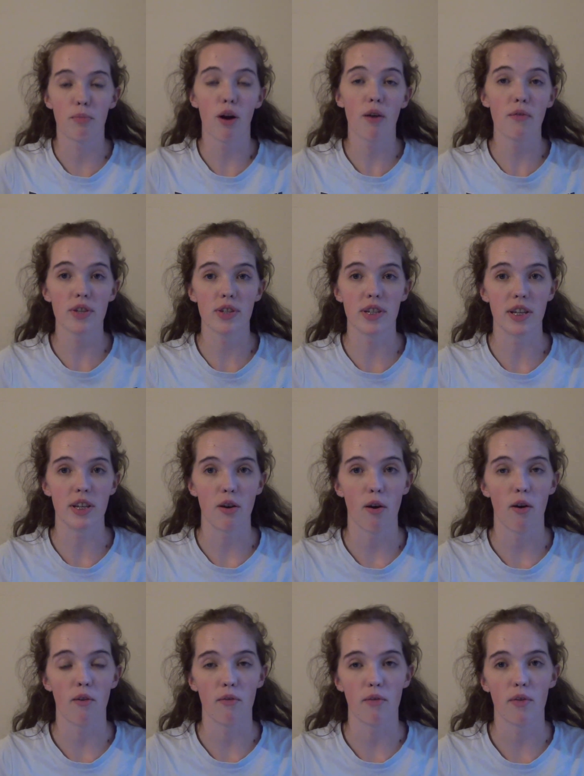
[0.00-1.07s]
prophecy
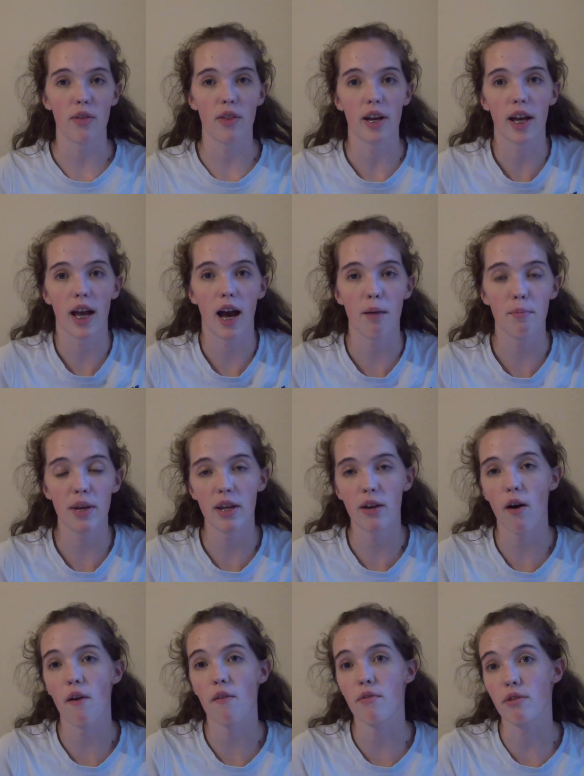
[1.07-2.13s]
of the coming
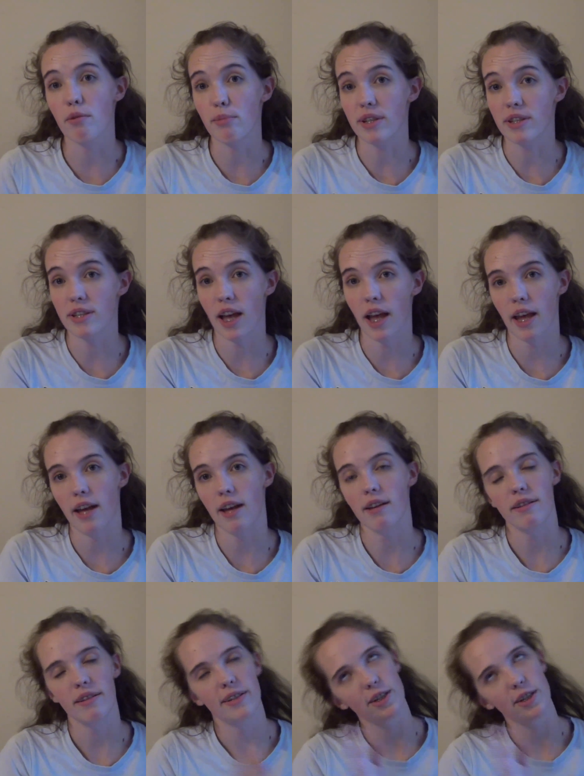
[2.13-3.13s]
of the Messiah,